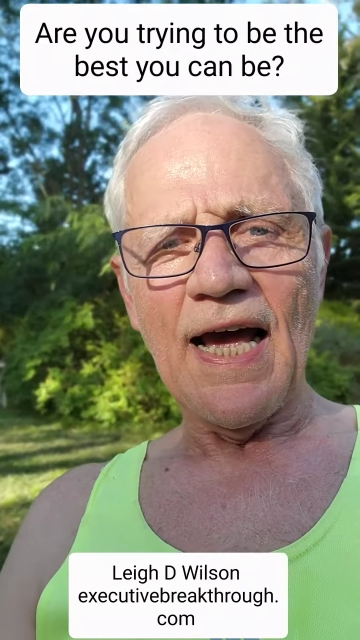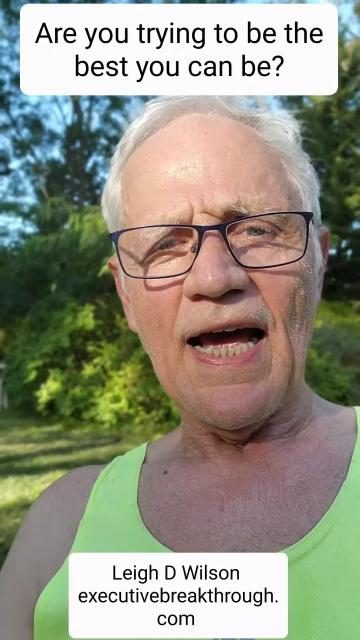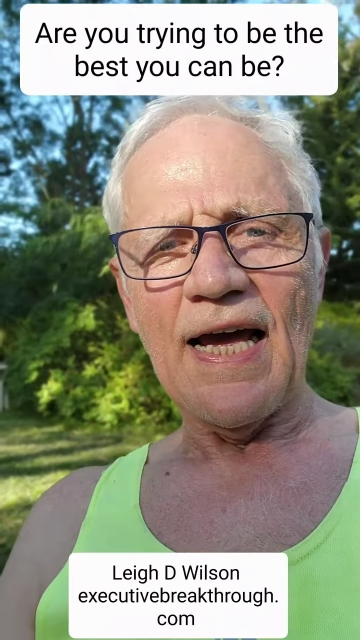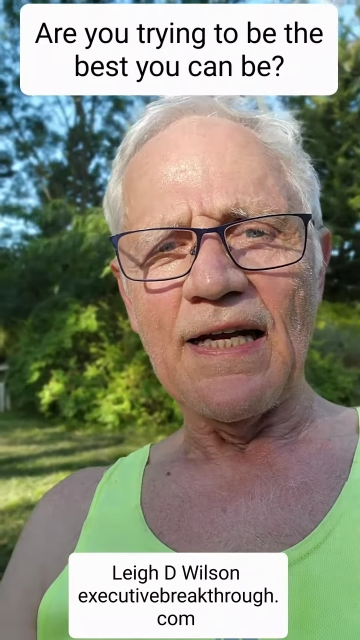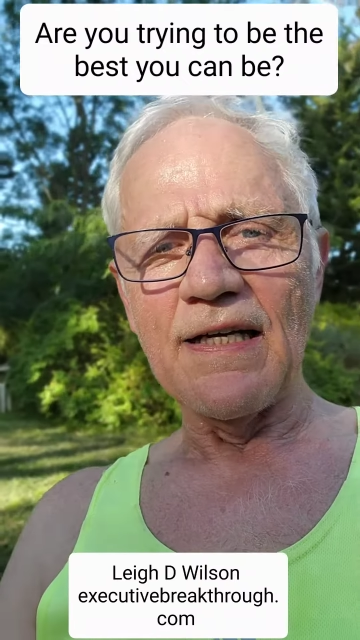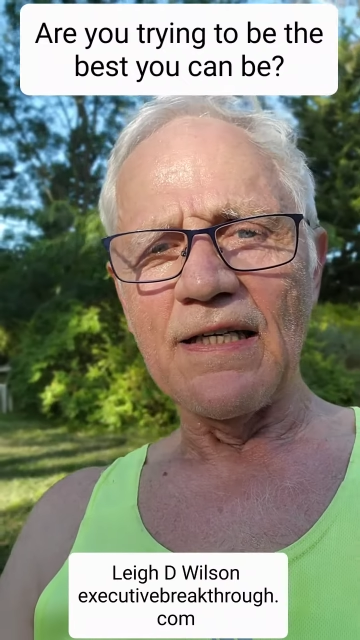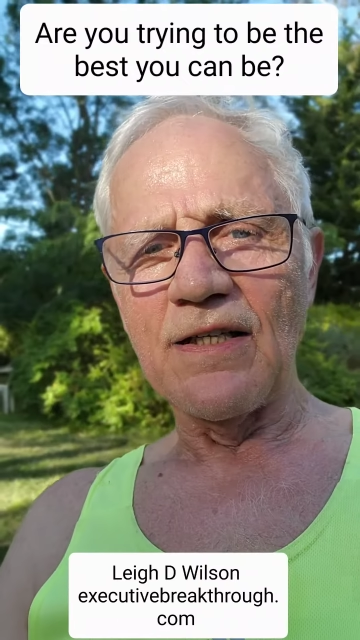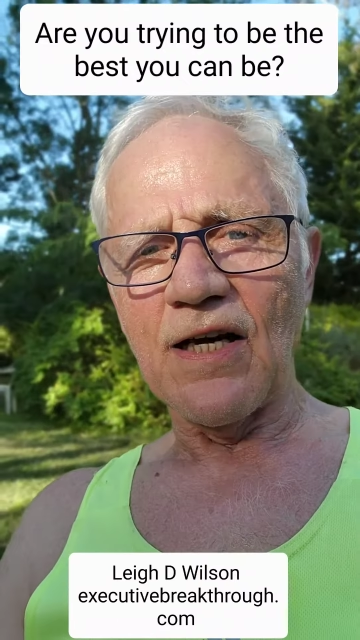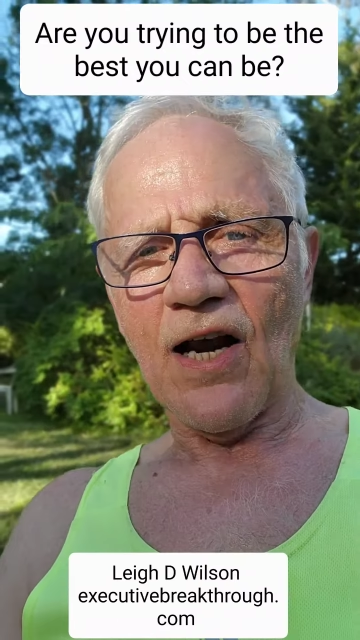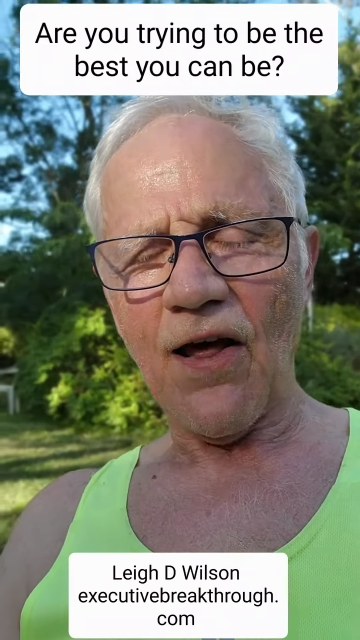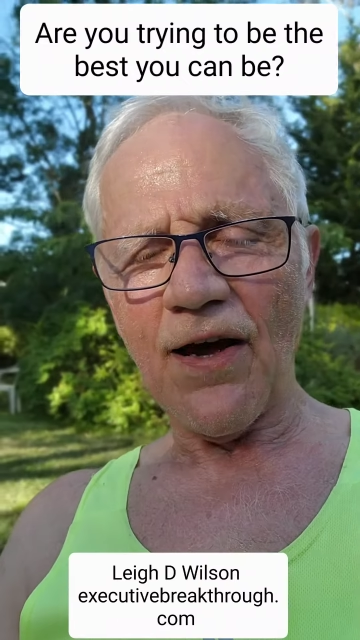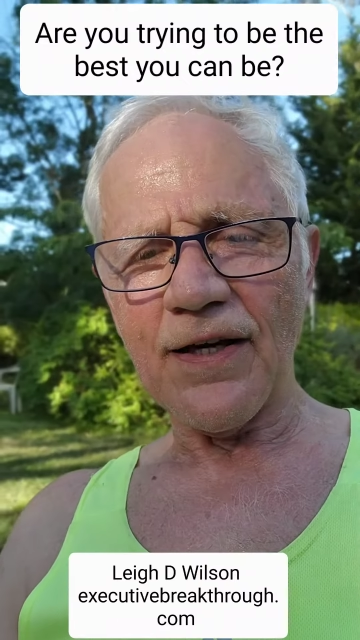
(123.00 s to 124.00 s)
and
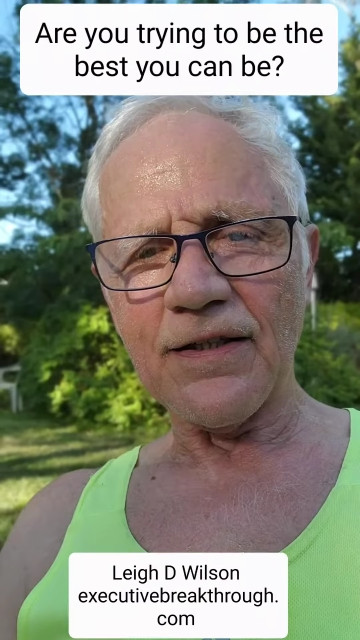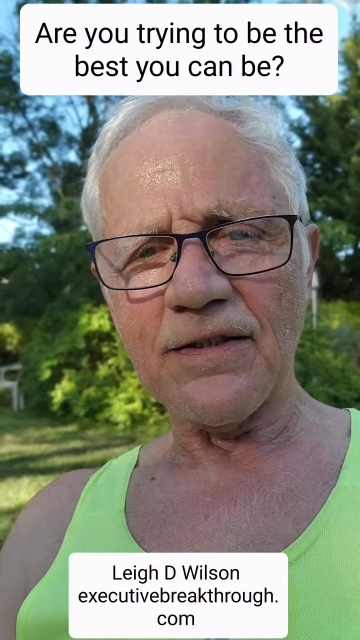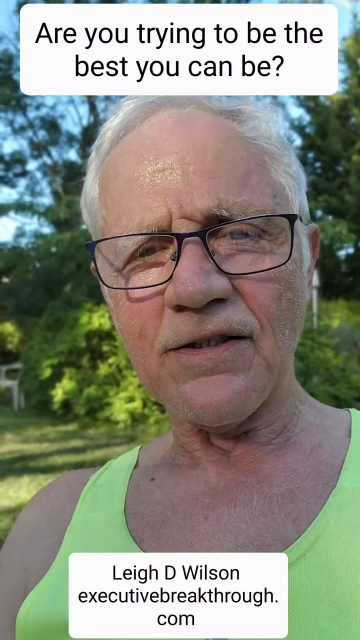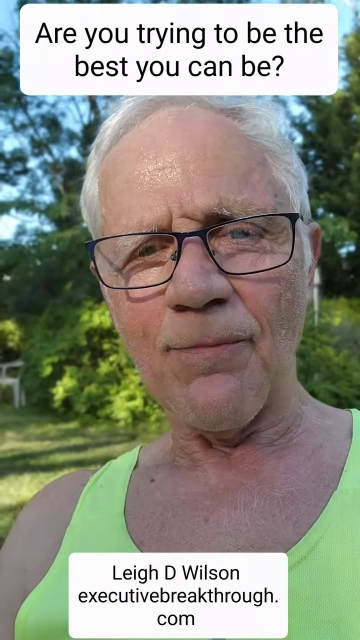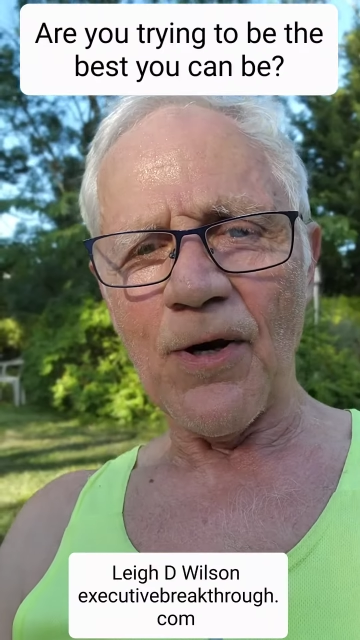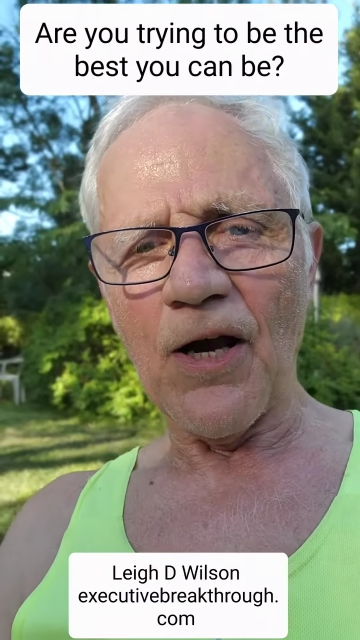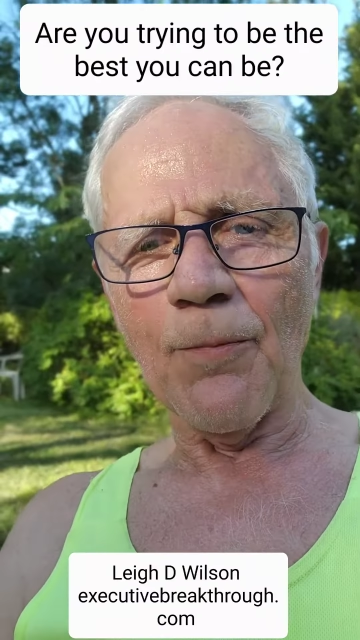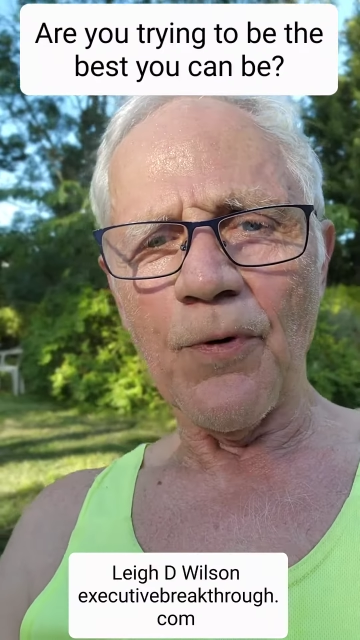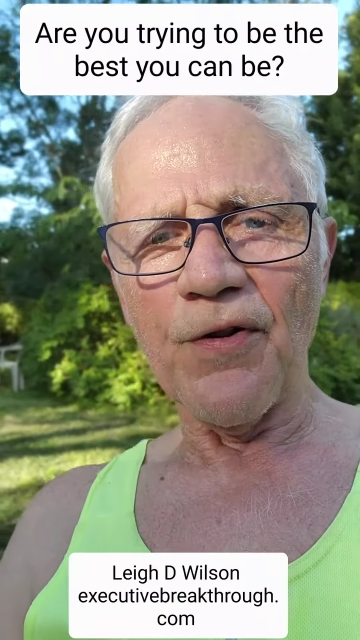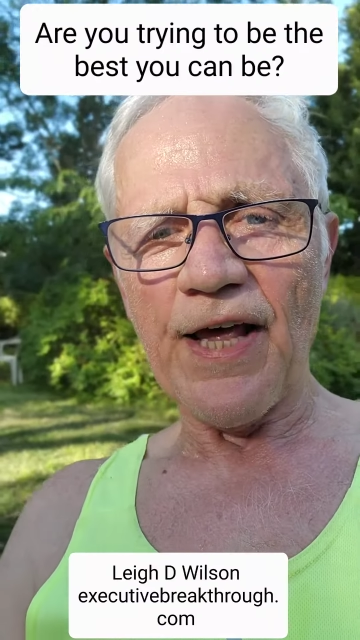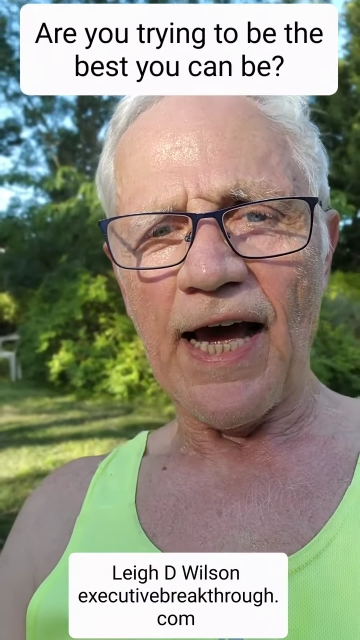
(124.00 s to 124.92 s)
you'd like some help with